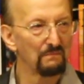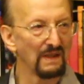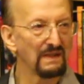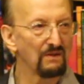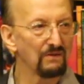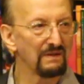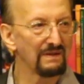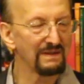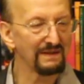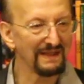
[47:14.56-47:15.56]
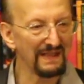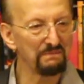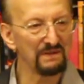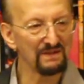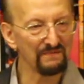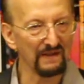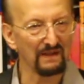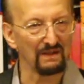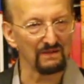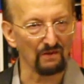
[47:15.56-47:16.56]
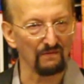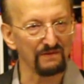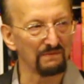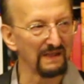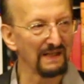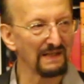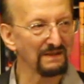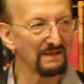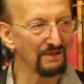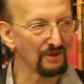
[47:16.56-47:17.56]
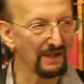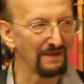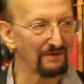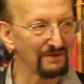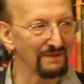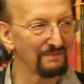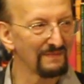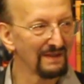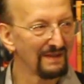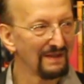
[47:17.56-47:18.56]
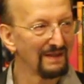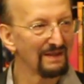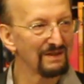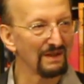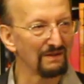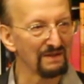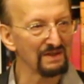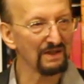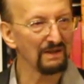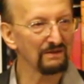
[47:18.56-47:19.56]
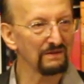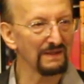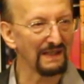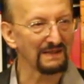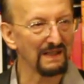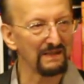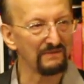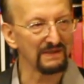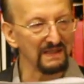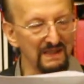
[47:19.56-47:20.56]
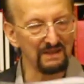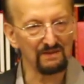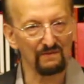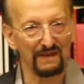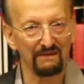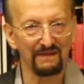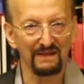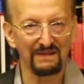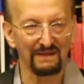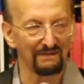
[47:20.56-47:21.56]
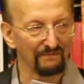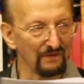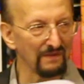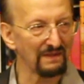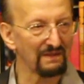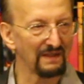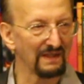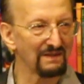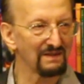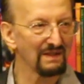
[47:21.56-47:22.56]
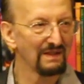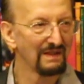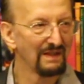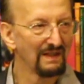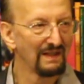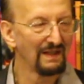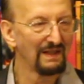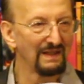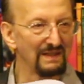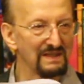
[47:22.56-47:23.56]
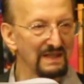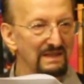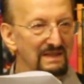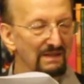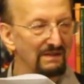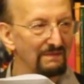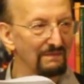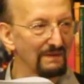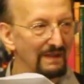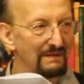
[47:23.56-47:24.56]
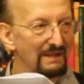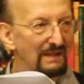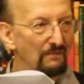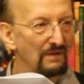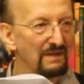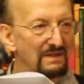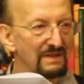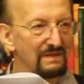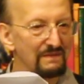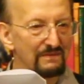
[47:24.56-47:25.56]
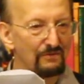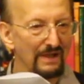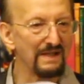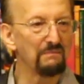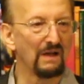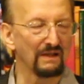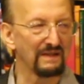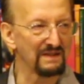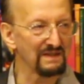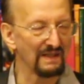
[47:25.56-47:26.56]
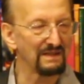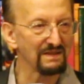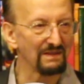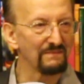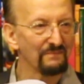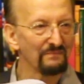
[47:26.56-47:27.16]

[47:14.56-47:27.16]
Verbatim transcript: But he couldn't keep his fingers off them, he had to change them. So the circle had to have a T-square in it and a few other things. His sensor, I think he wanted to trademark his sensor.